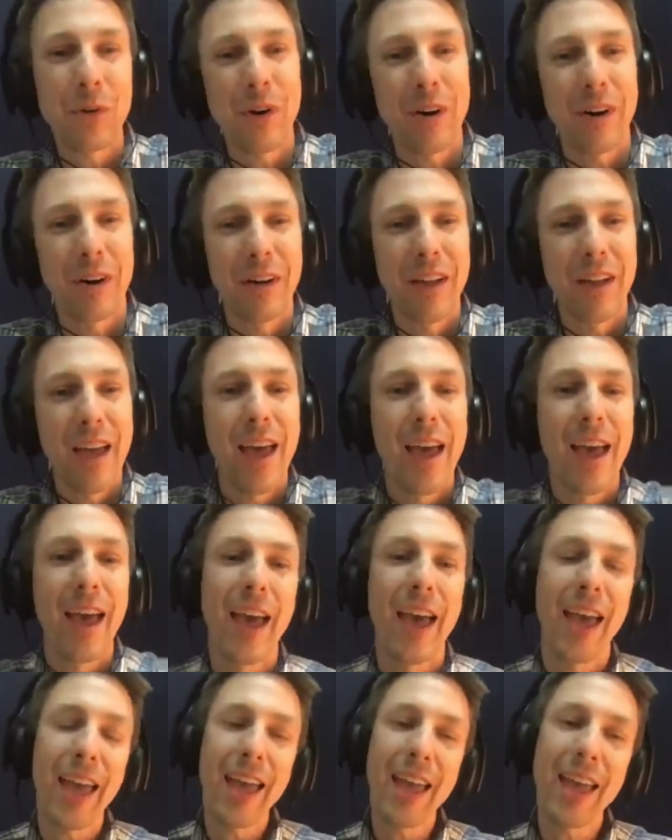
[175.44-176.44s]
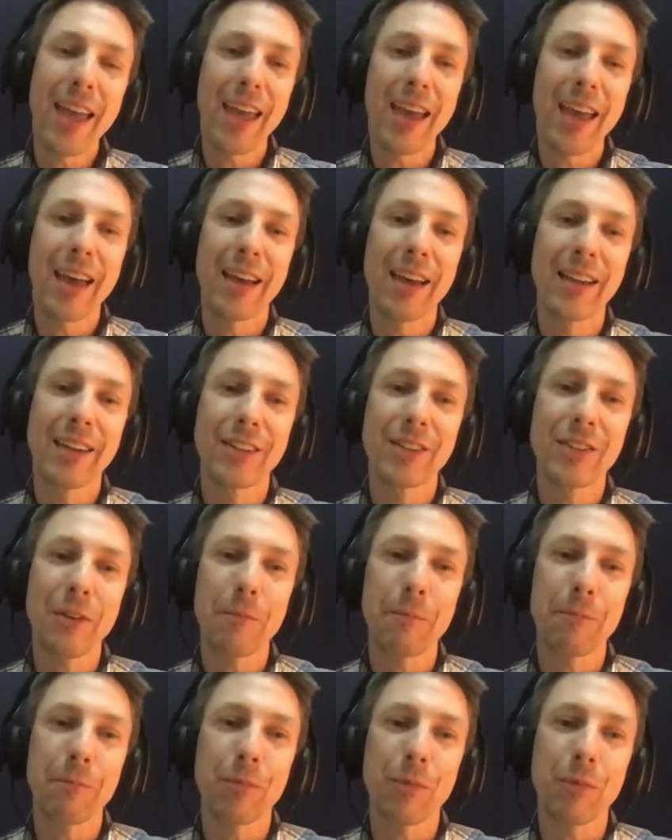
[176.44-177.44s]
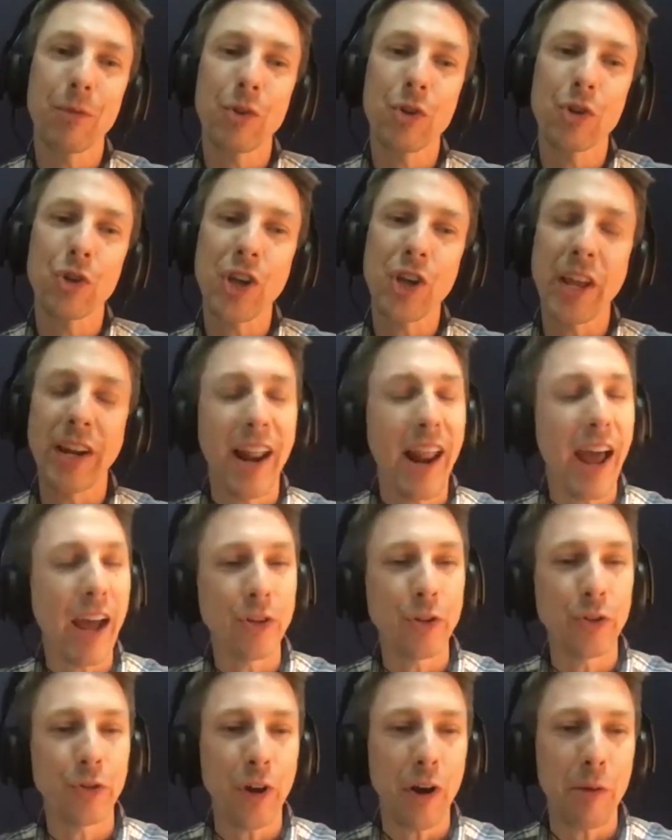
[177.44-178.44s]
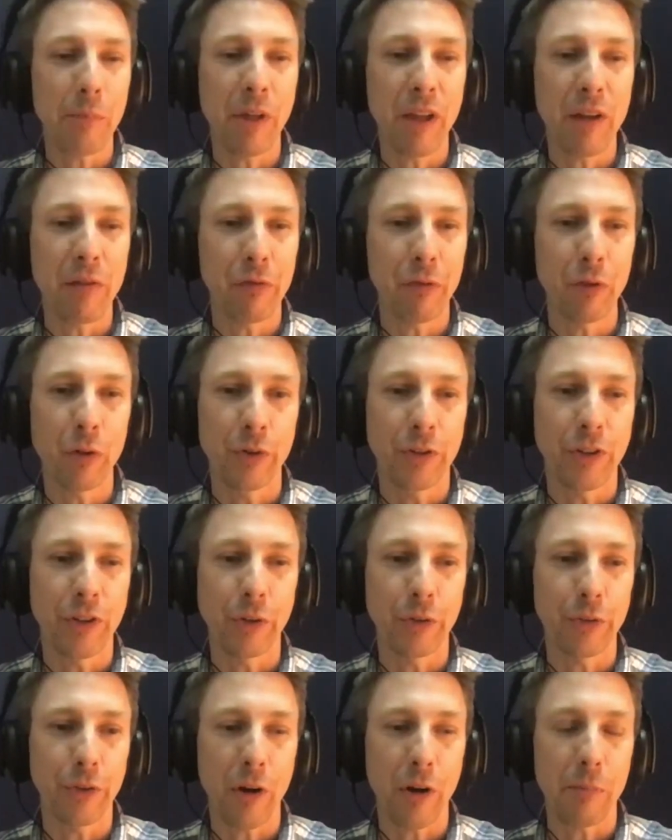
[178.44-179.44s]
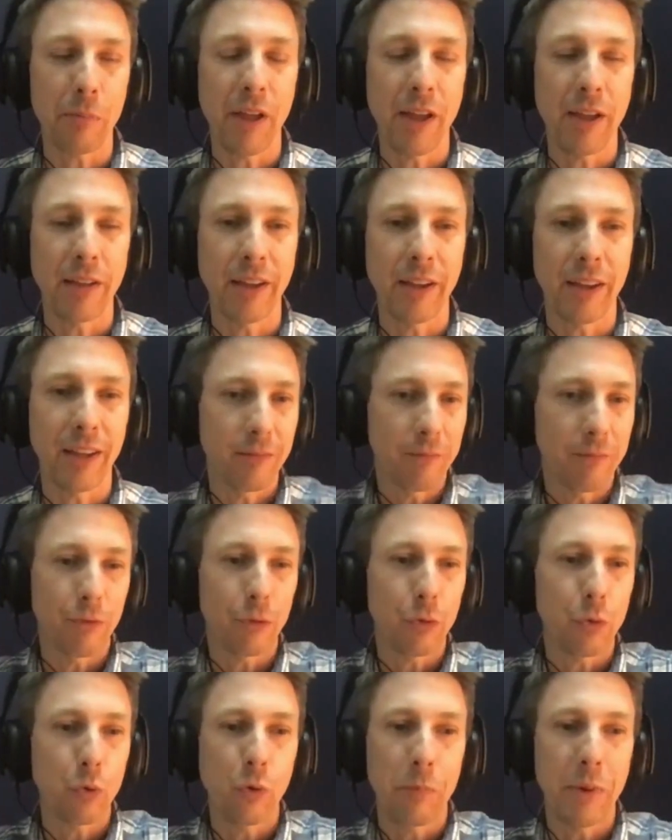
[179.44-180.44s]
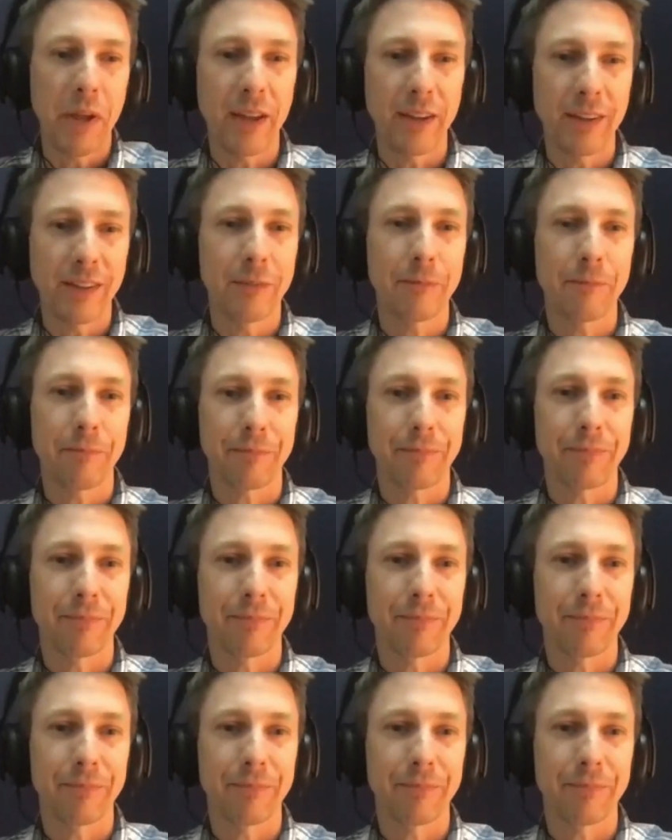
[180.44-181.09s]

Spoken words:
Cool. And Shannon, how did you start playing flute? Did you start playing like in school band?